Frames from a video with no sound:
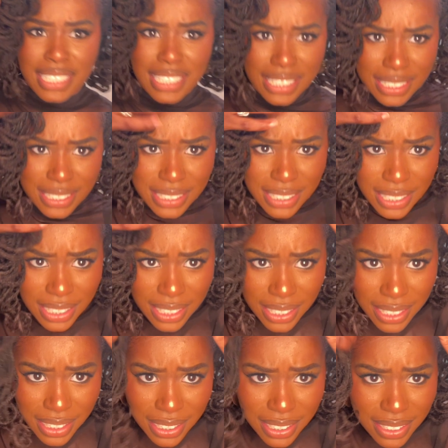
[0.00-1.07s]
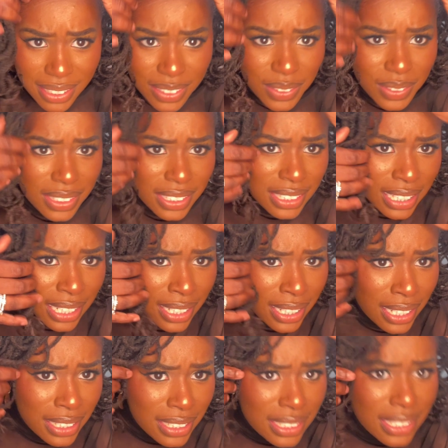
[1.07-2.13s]
at this. Do you see
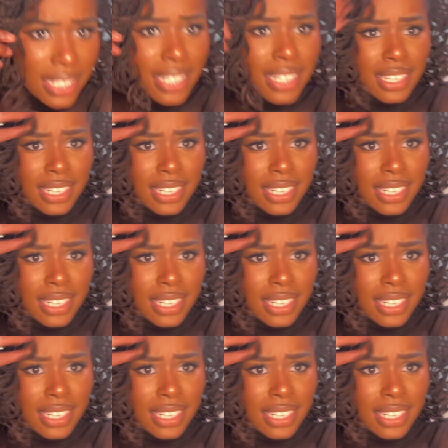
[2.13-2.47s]
this?